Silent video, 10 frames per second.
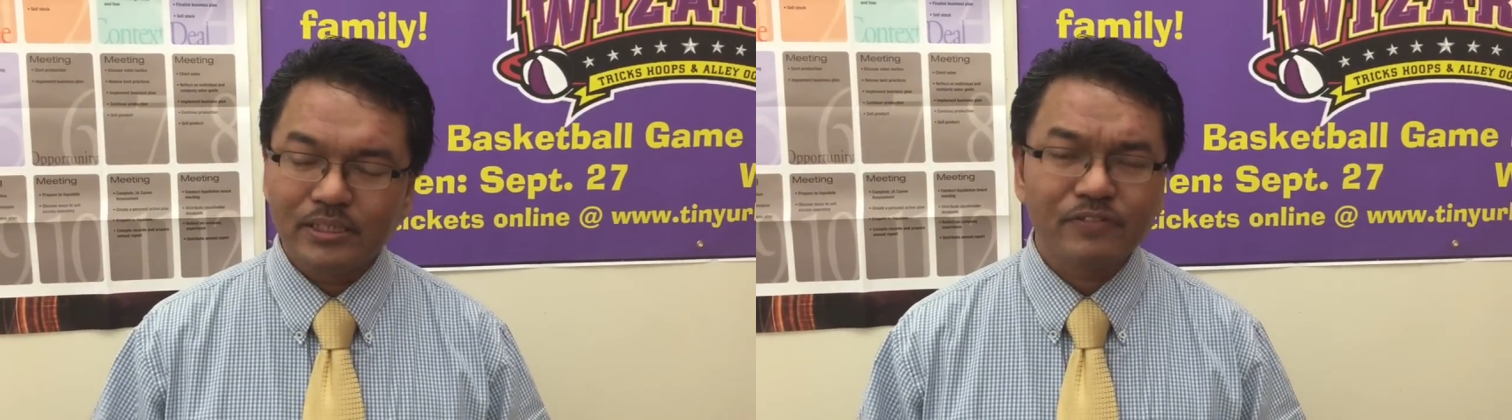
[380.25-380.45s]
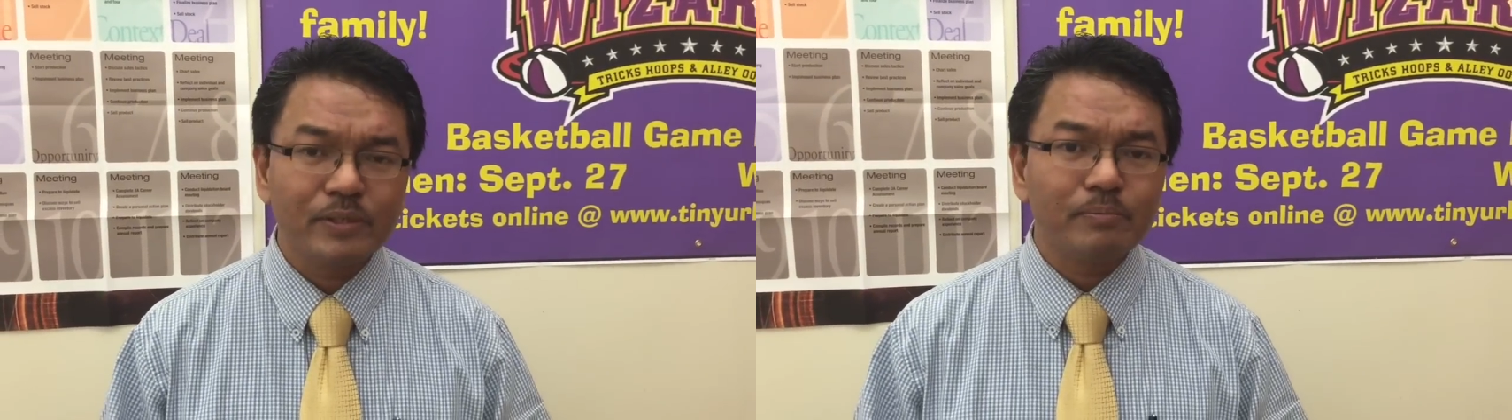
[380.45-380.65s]

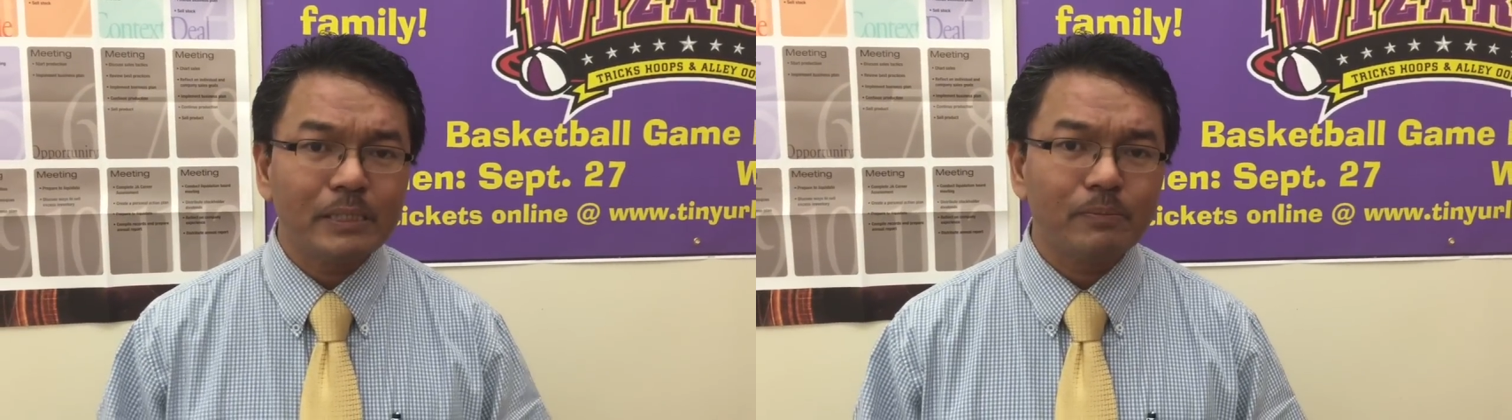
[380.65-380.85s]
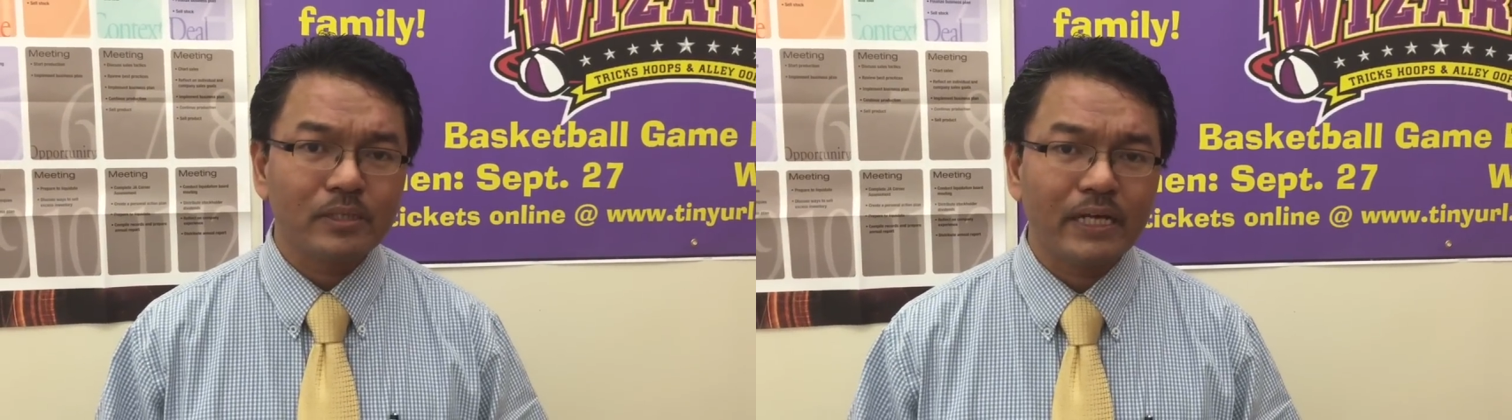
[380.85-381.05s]
different
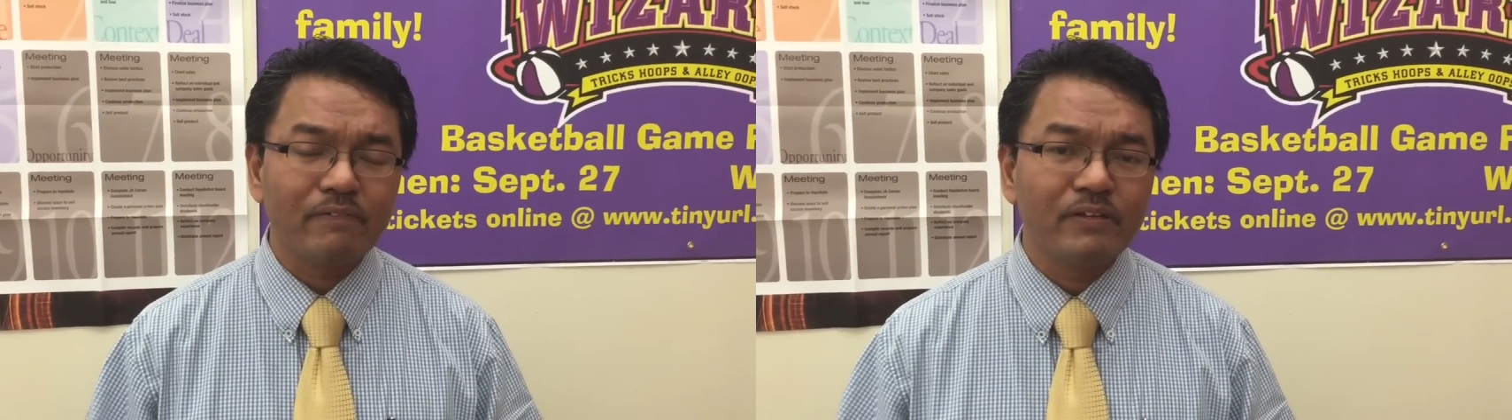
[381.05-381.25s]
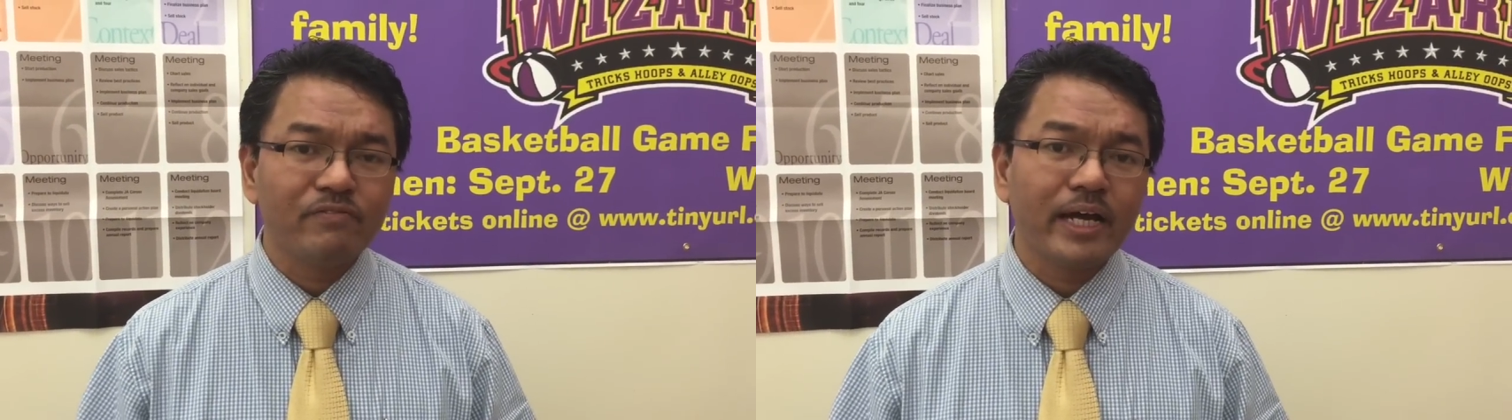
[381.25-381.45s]
people that
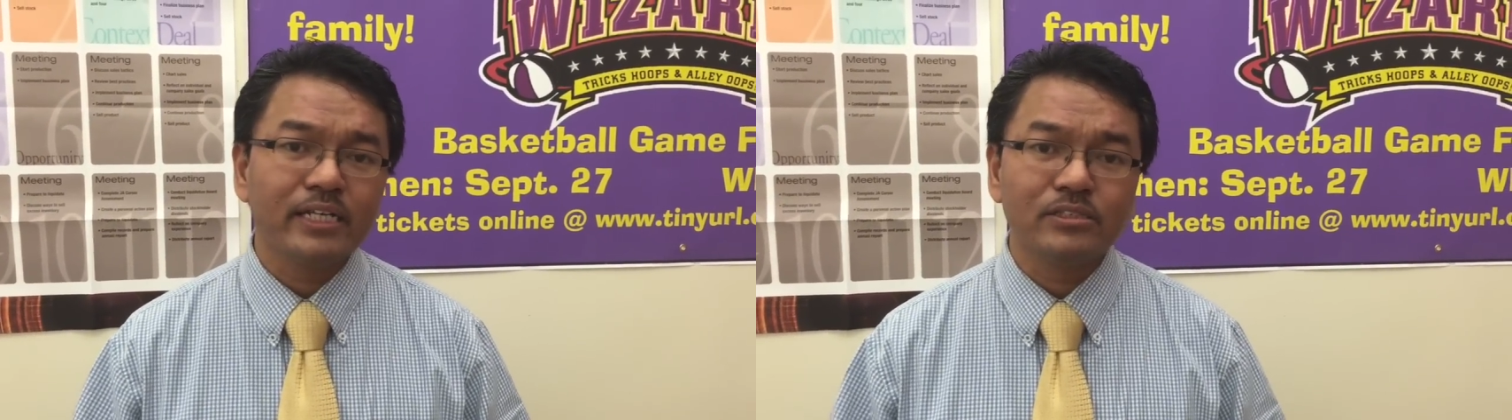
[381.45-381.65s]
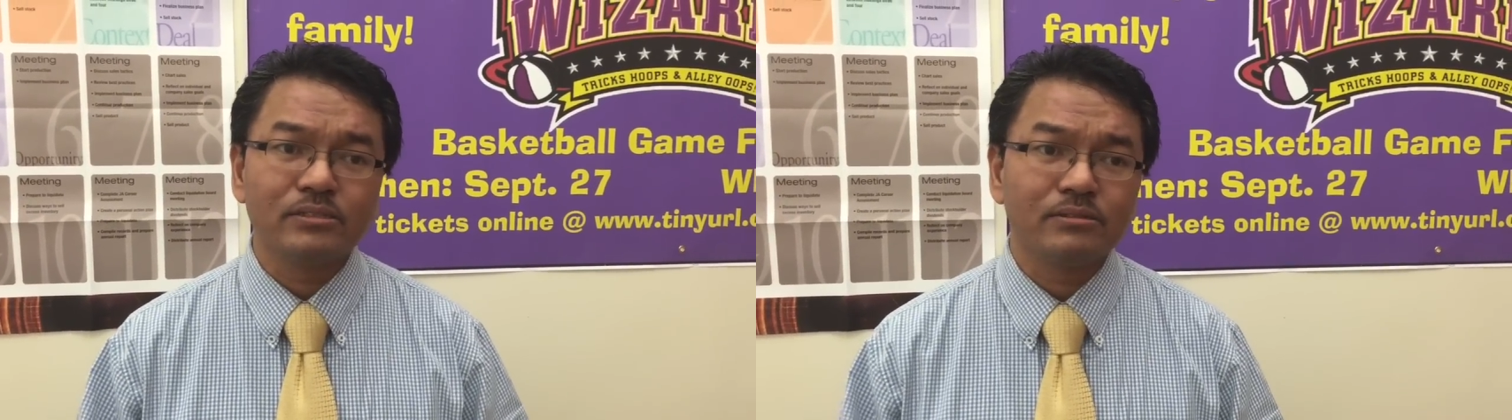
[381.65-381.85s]
I've
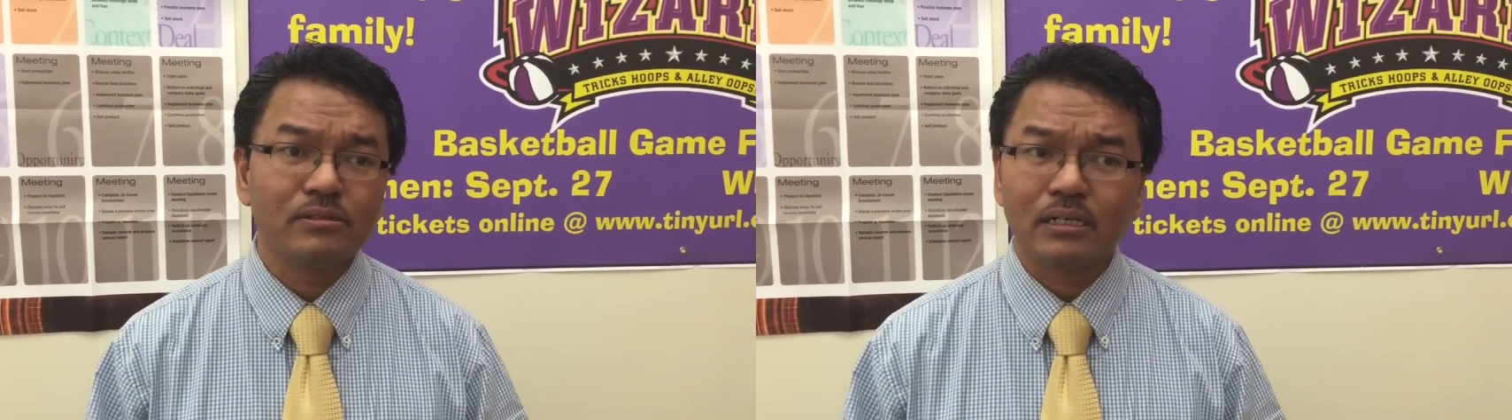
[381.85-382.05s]
invited to, to